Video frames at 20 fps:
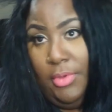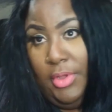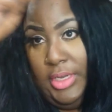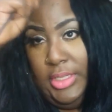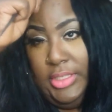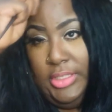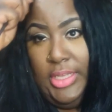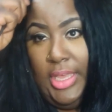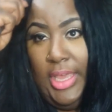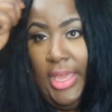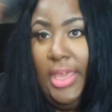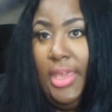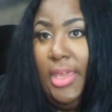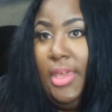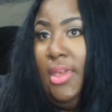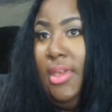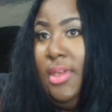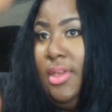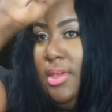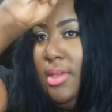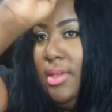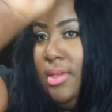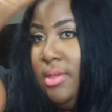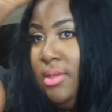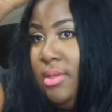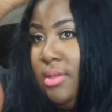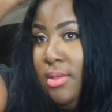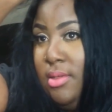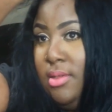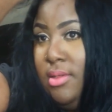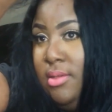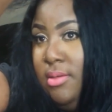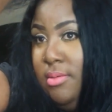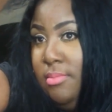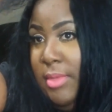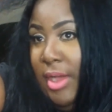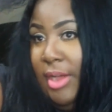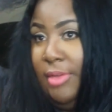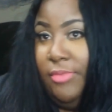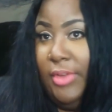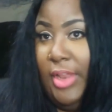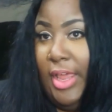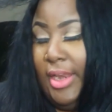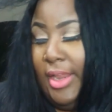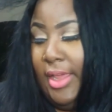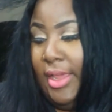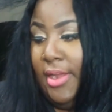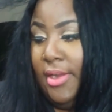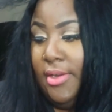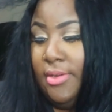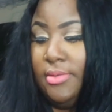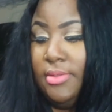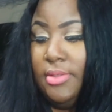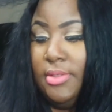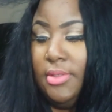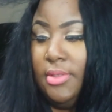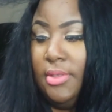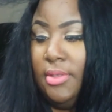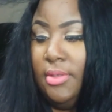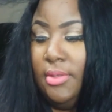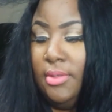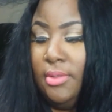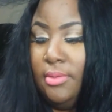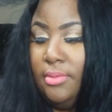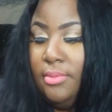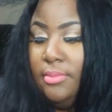I'm going to take my flat irons,